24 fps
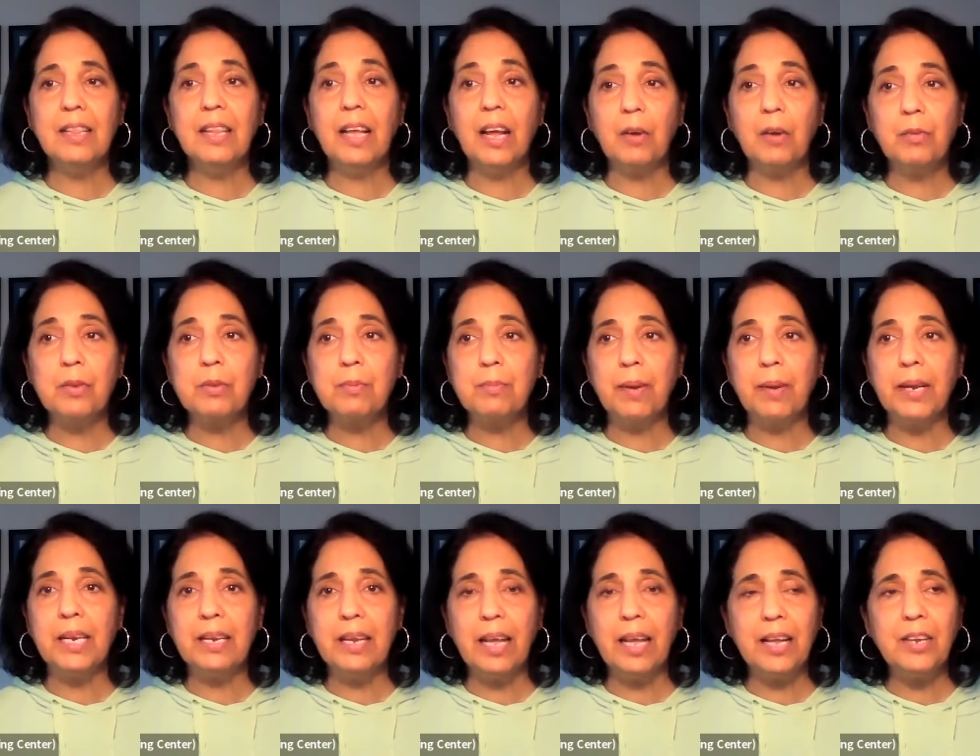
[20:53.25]
And that was
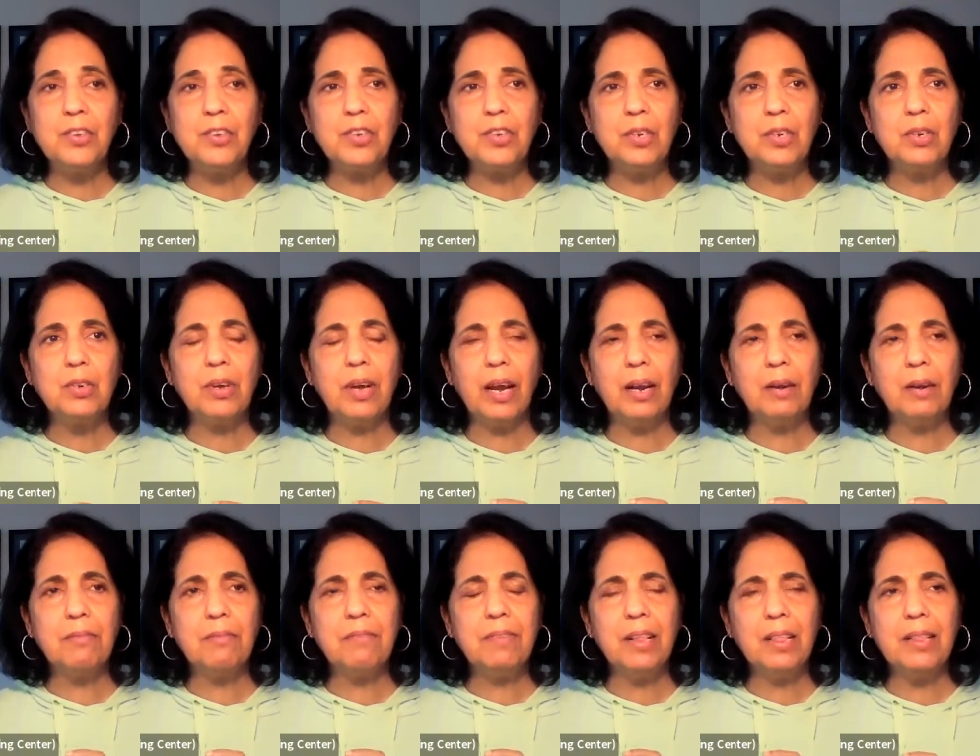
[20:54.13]
my intention to
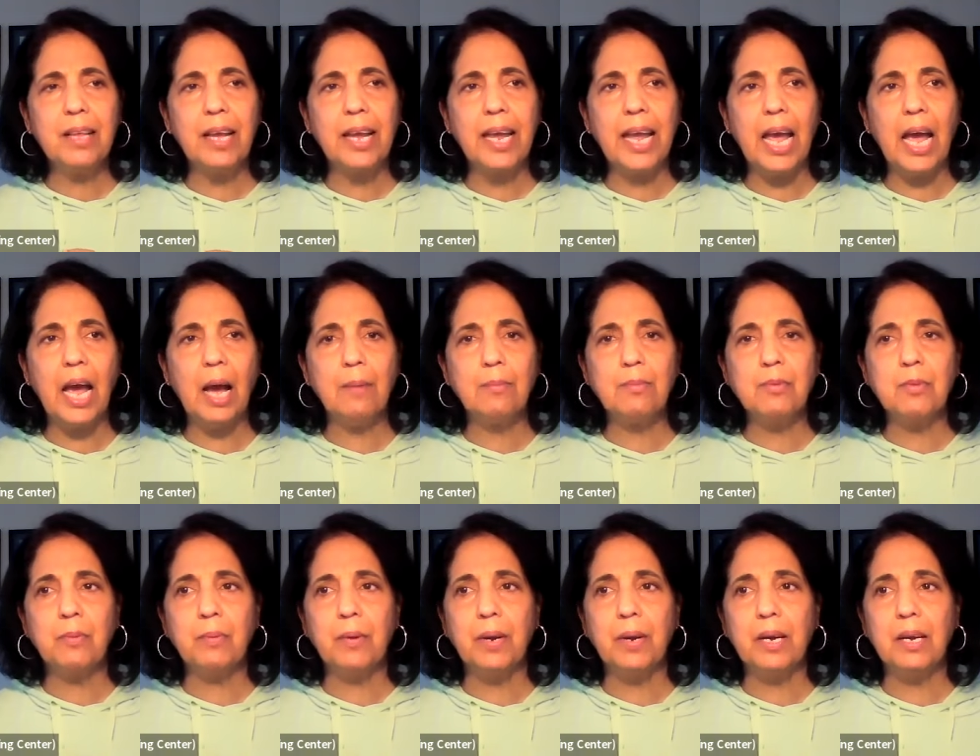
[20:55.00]
kind of fill the
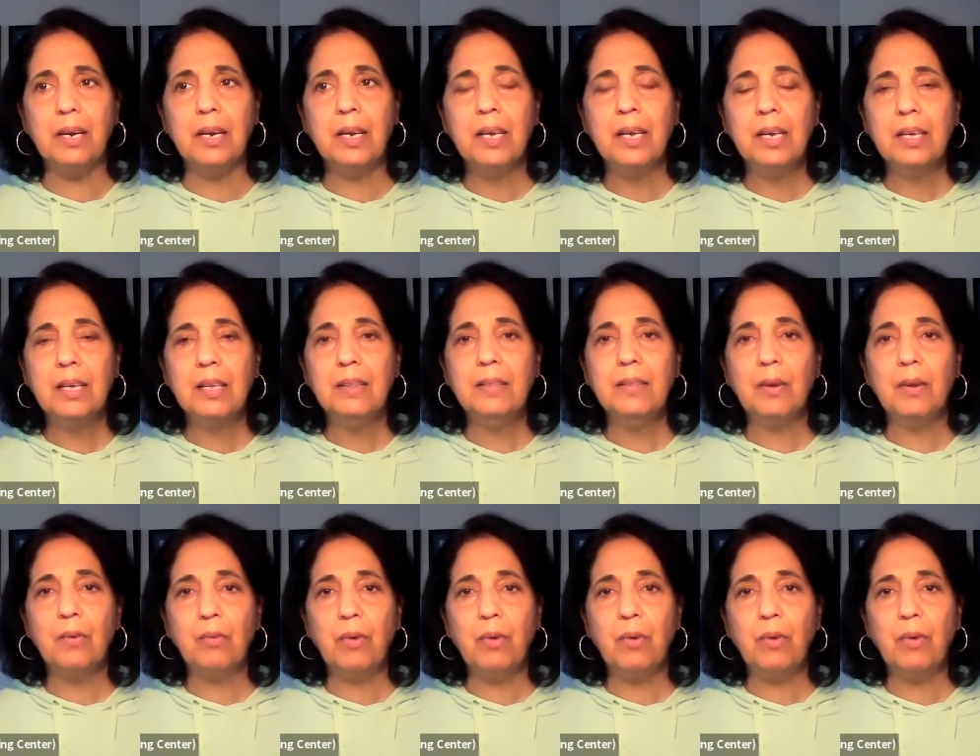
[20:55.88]
gaps where
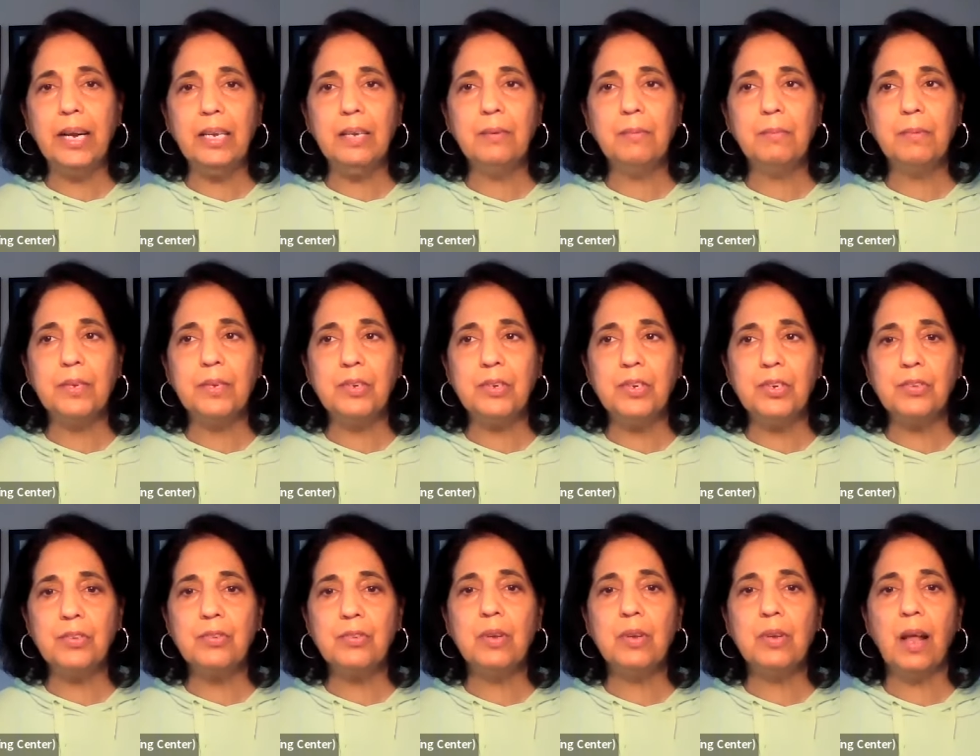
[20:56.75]
the writing was
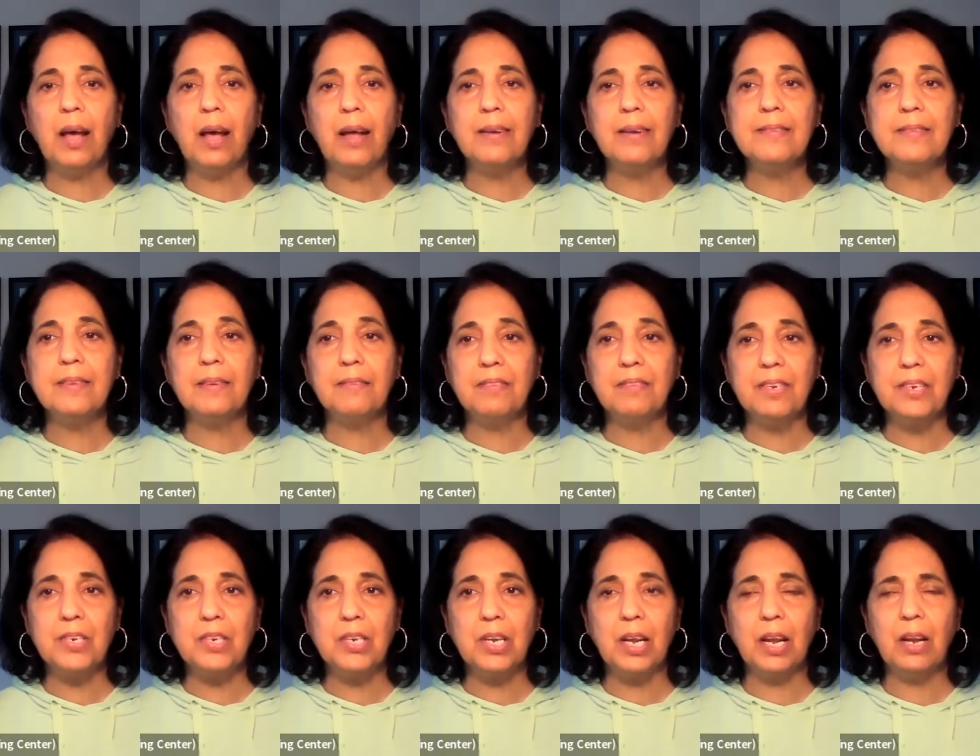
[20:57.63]
just not
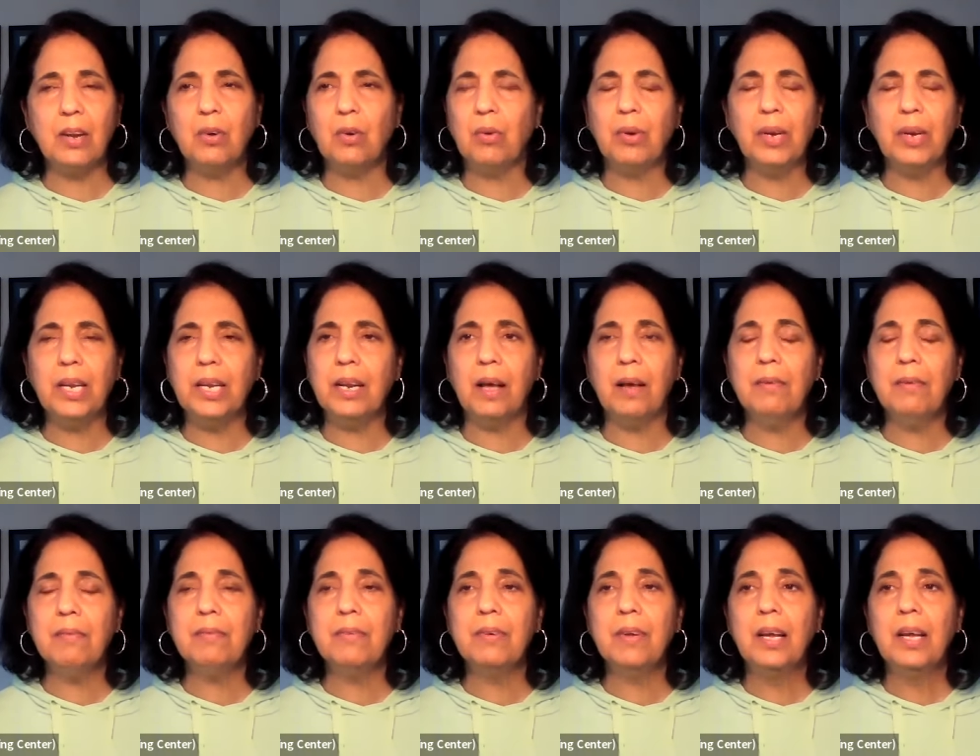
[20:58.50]
sufficient or
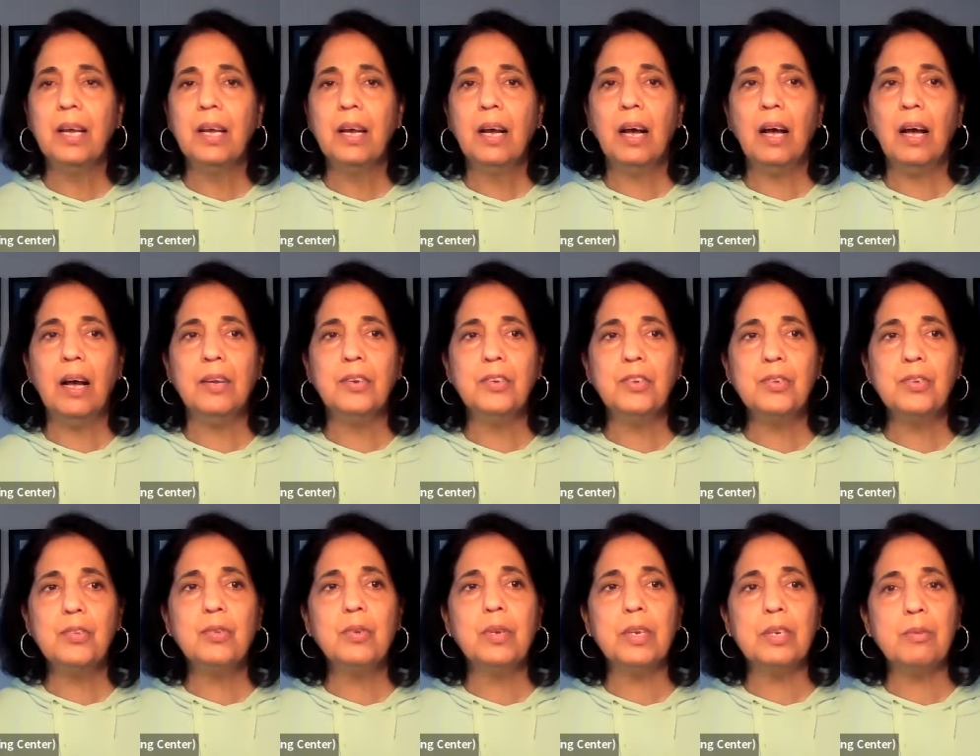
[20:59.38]
enough, um,
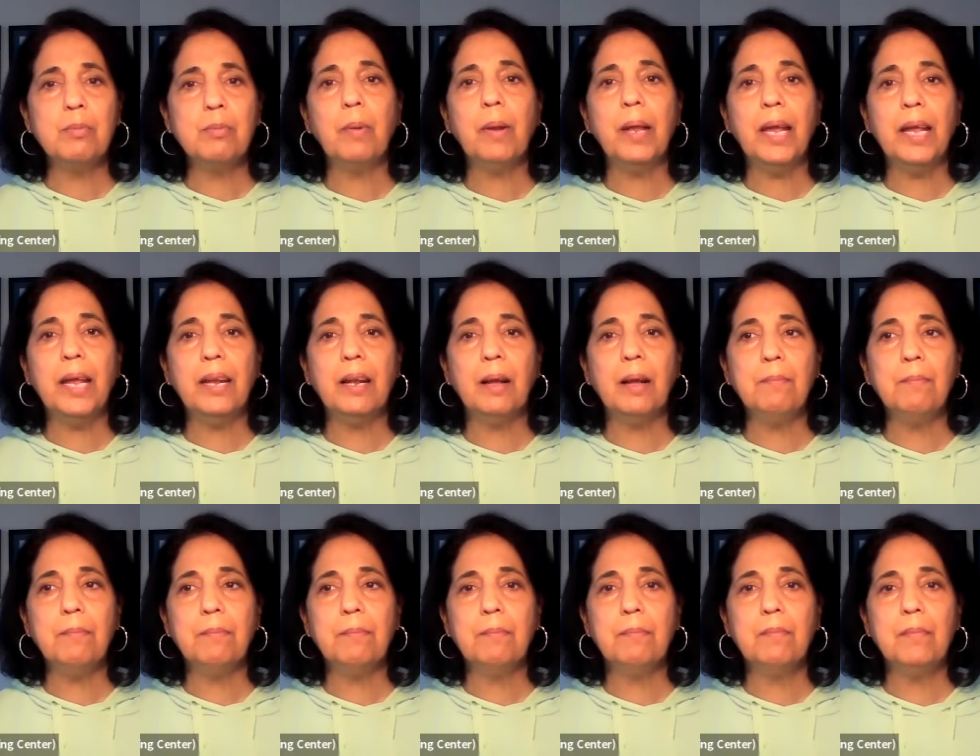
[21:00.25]
just to explain
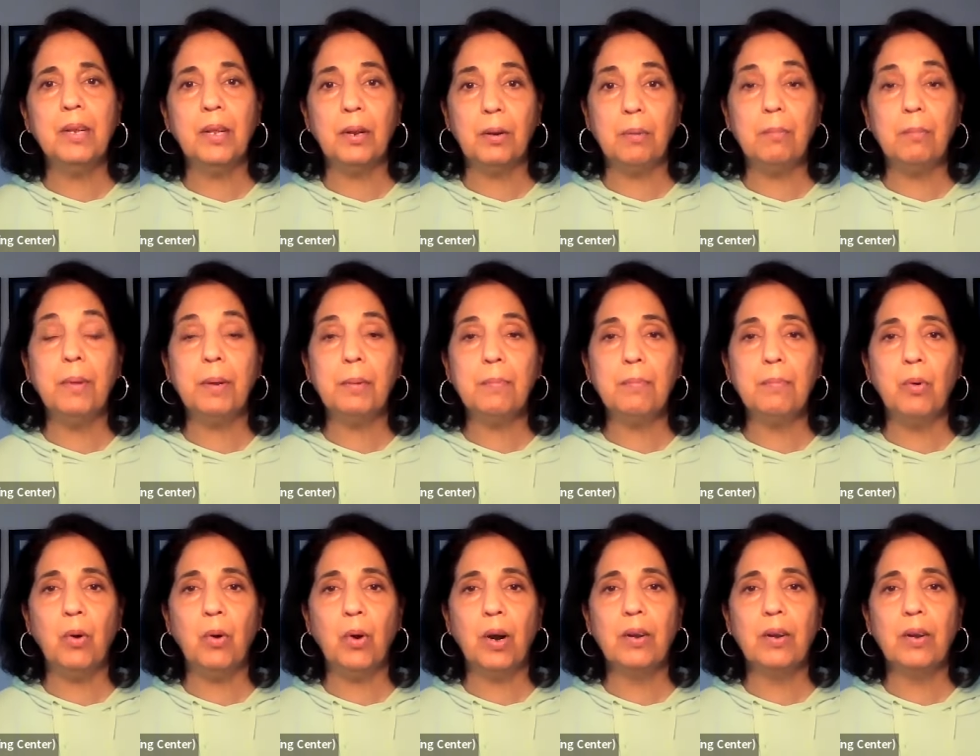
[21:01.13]
a little bit
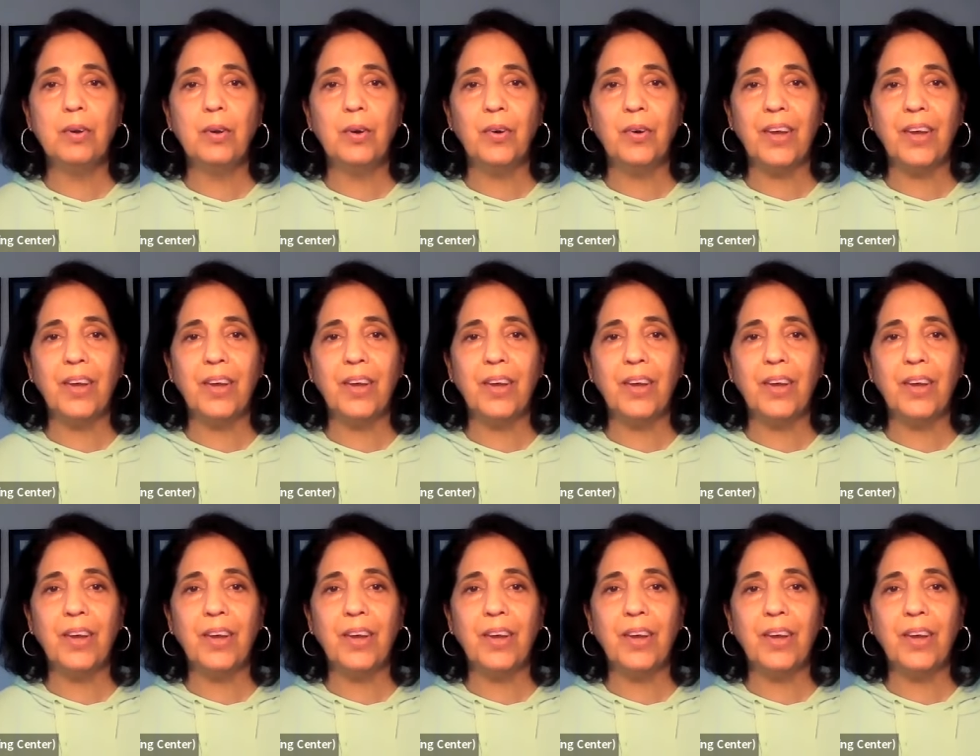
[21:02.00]
more.